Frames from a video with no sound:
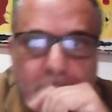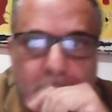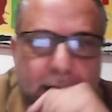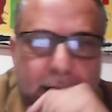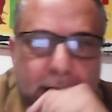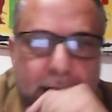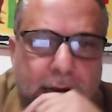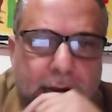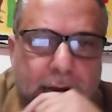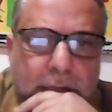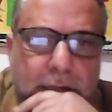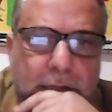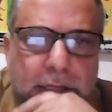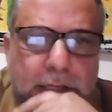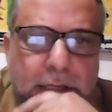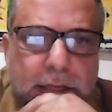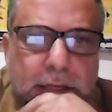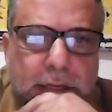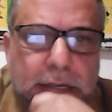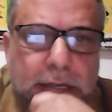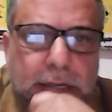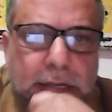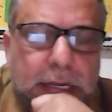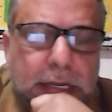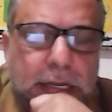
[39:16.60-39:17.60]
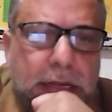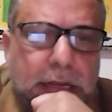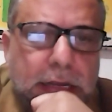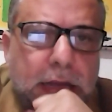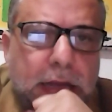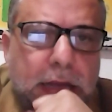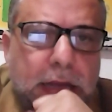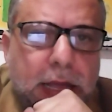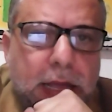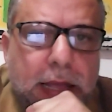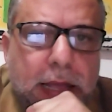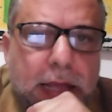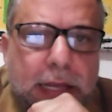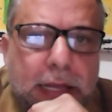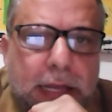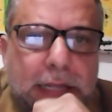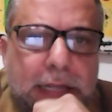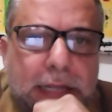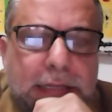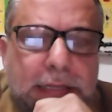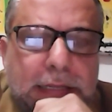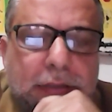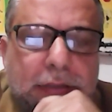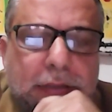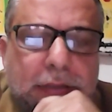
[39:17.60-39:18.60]
And
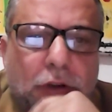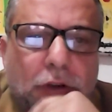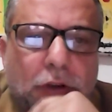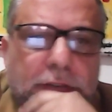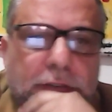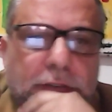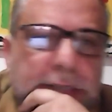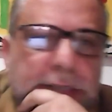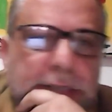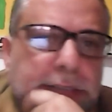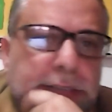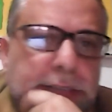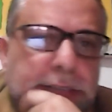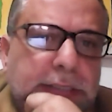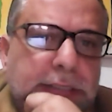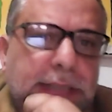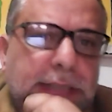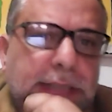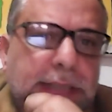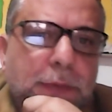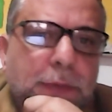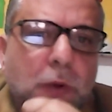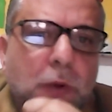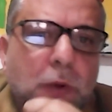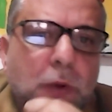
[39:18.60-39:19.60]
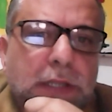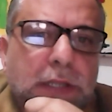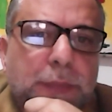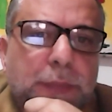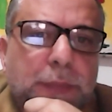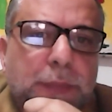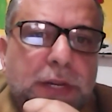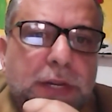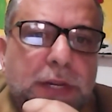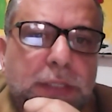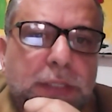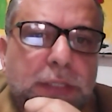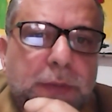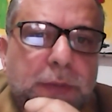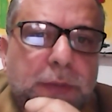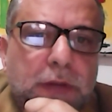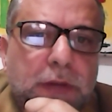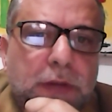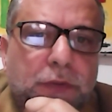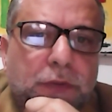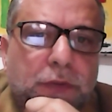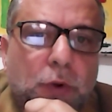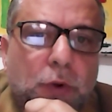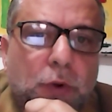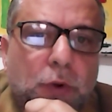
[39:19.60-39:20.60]
in this context, some quality
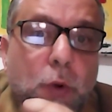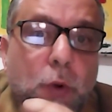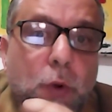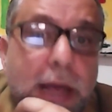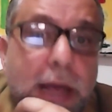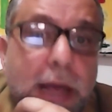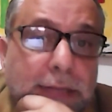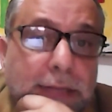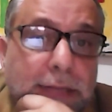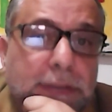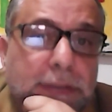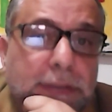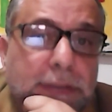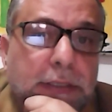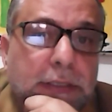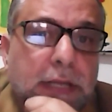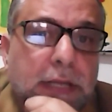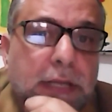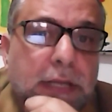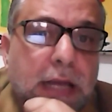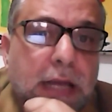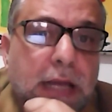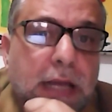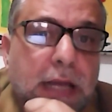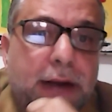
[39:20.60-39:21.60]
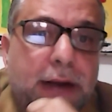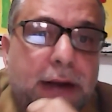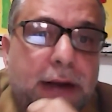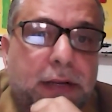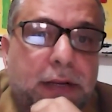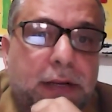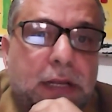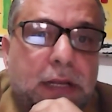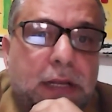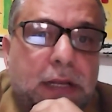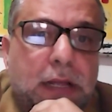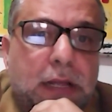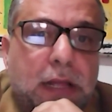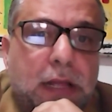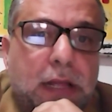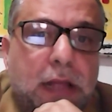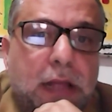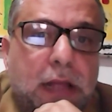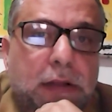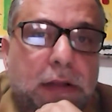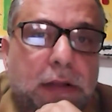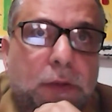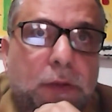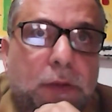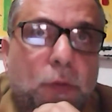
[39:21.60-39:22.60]
principles for writing are:
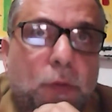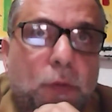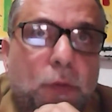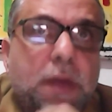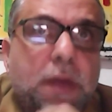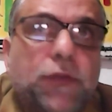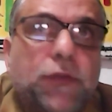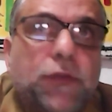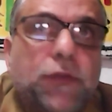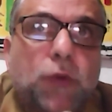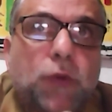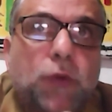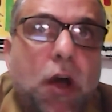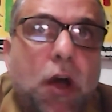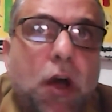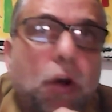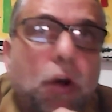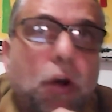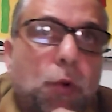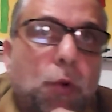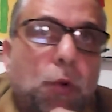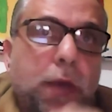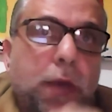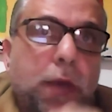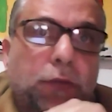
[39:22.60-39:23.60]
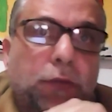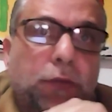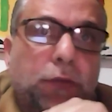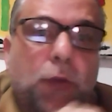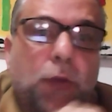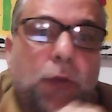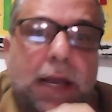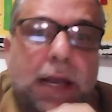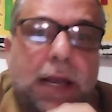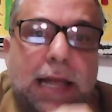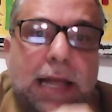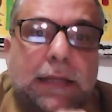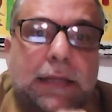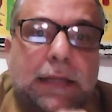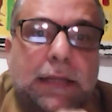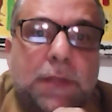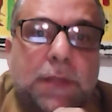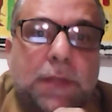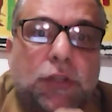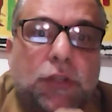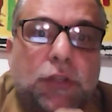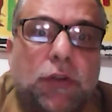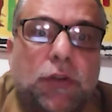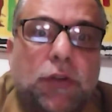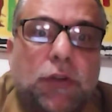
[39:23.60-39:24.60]
we have to always to highlight the
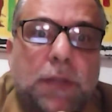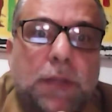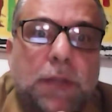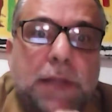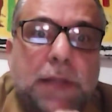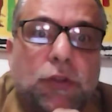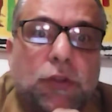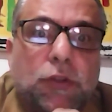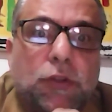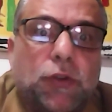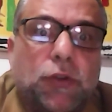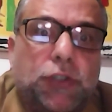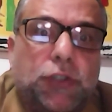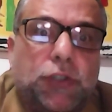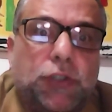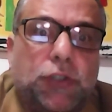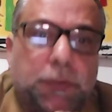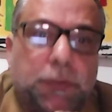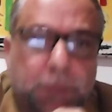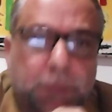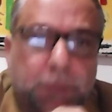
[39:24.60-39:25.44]
methodology,